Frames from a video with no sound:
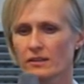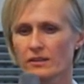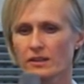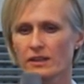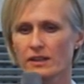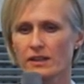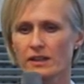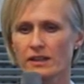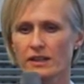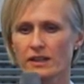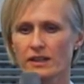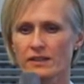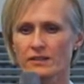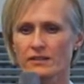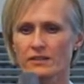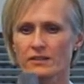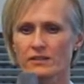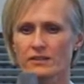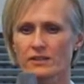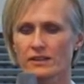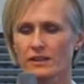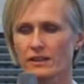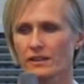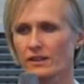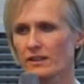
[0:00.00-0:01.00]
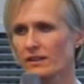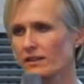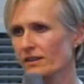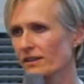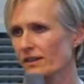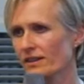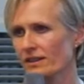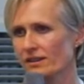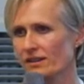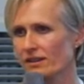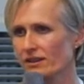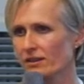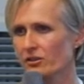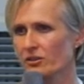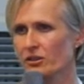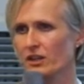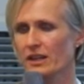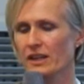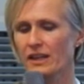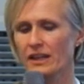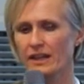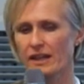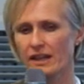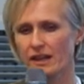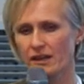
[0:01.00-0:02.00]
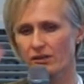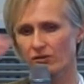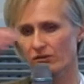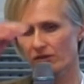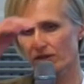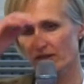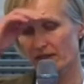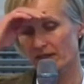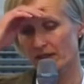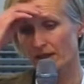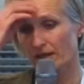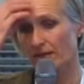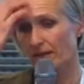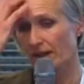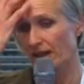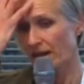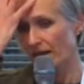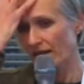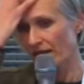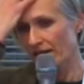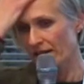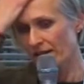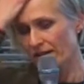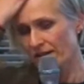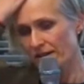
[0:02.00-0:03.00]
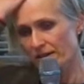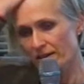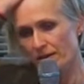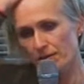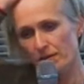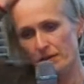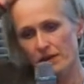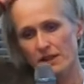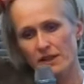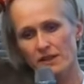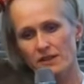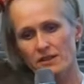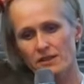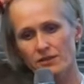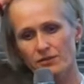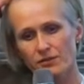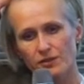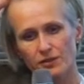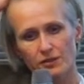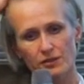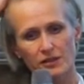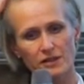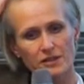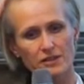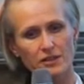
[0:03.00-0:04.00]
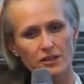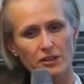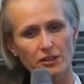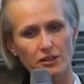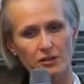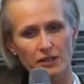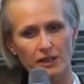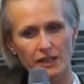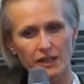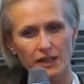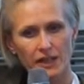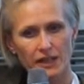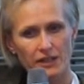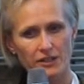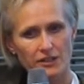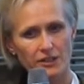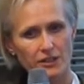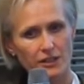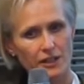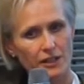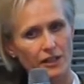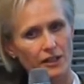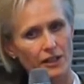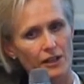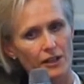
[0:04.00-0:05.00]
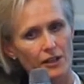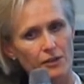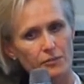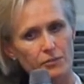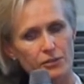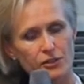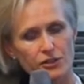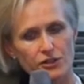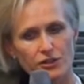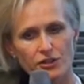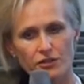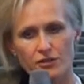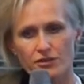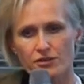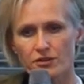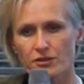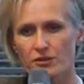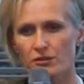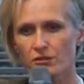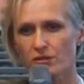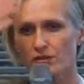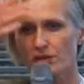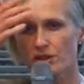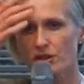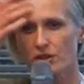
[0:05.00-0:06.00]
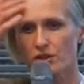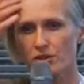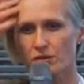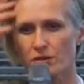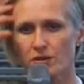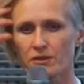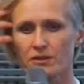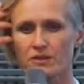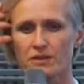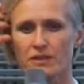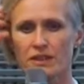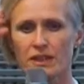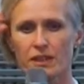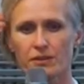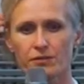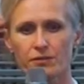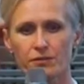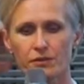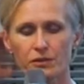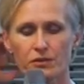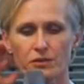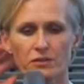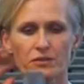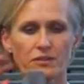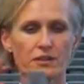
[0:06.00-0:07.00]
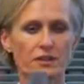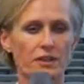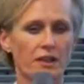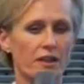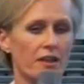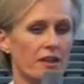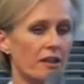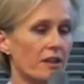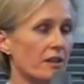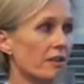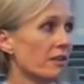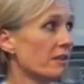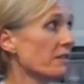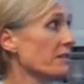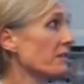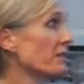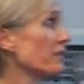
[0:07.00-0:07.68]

and looking ahead all the time. And this is something he did a few years ago. He actually produced neural tissue on a scaffold, and you can